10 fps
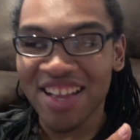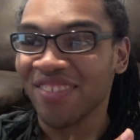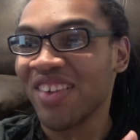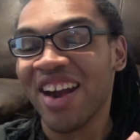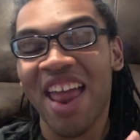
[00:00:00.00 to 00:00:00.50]

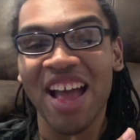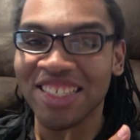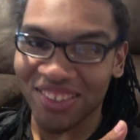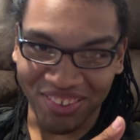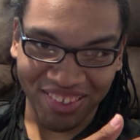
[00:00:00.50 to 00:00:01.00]
I'm not an
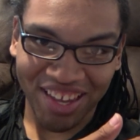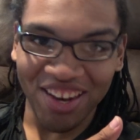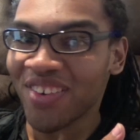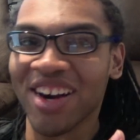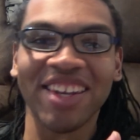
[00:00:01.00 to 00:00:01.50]
asshole. I
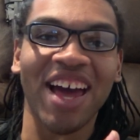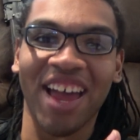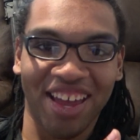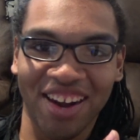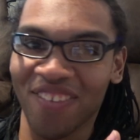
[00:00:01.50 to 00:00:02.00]
don't want to
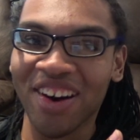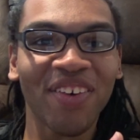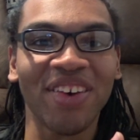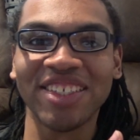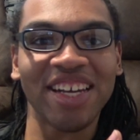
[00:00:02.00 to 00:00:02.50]
die. I don't want to
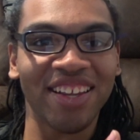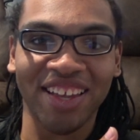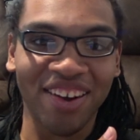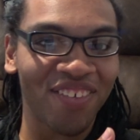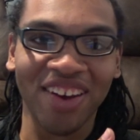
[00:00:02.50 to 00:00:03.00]
go to jail.
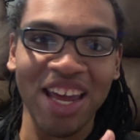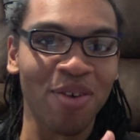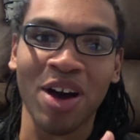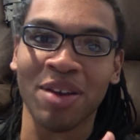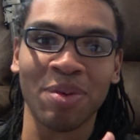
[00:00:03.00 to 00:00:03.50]
I don't
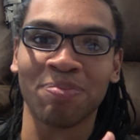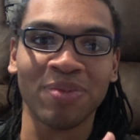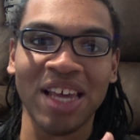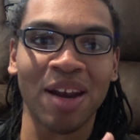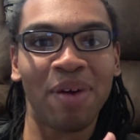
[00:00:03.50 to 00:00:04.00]
want to be
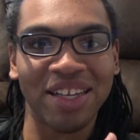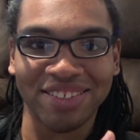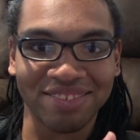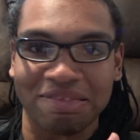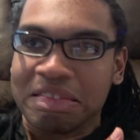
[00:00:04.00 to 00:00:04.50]

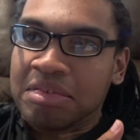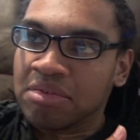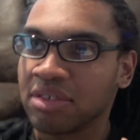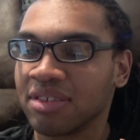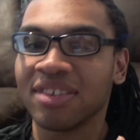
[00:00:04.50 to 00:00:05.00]
sodomized.
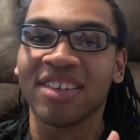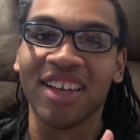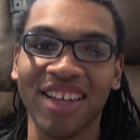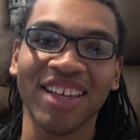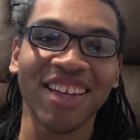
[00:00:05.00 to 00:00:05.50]

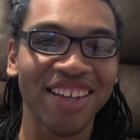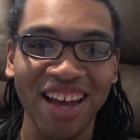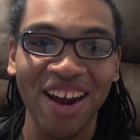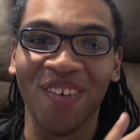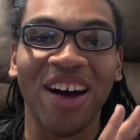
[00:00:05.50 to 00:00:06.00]

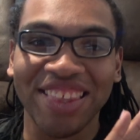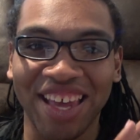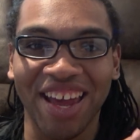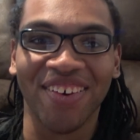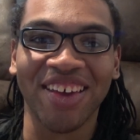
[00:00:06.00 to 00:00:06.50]
I don't want
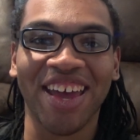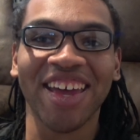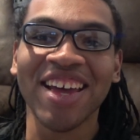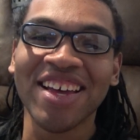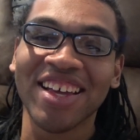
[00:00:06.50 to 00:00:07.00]
that,
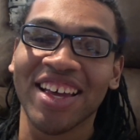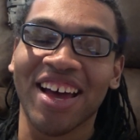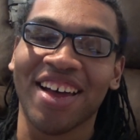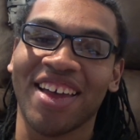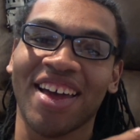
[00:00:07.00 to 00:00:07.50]
okay?
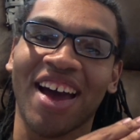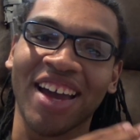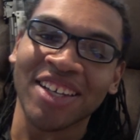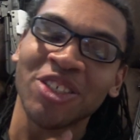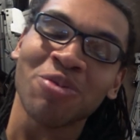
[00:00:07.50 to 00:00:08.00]
I
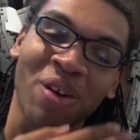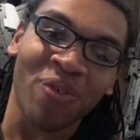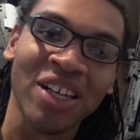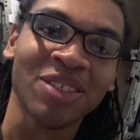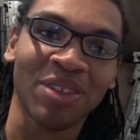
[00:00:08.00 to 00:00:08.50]
can shoot my
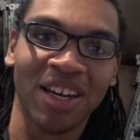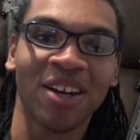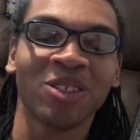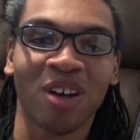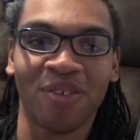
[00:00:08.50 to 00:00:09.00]
friends with an
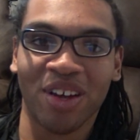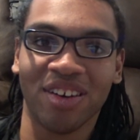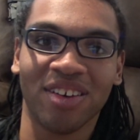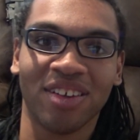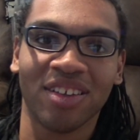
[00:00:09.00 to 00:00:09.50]
airsoft gun.
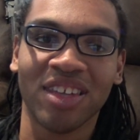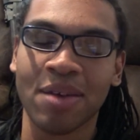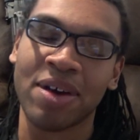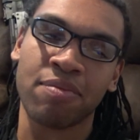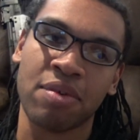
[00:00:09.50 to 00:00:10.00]
They
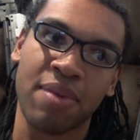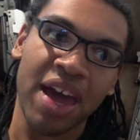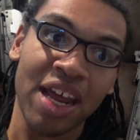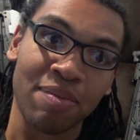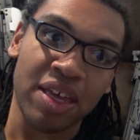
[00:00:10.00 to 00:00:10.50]
might be
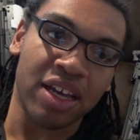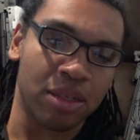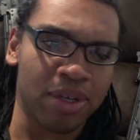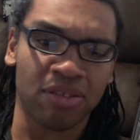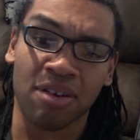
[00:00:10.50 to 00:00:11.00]
mad at me,
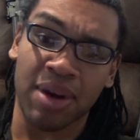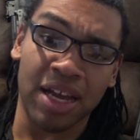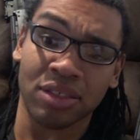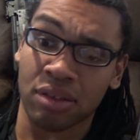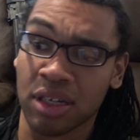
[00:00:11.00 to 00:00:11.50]
especially if I'm an
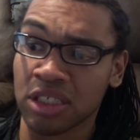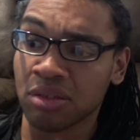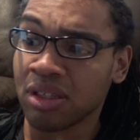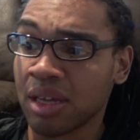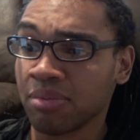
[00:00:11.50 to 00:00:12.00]
asshole and I
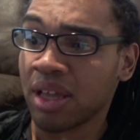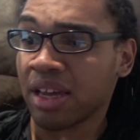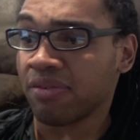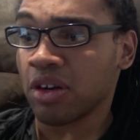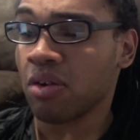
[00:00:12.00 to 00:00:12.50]
shoot them,
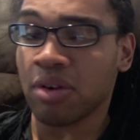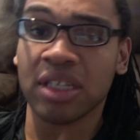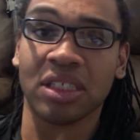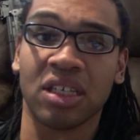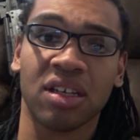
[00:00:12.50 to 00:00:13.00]
like, for no
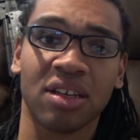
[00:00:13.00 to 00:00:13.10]
reason.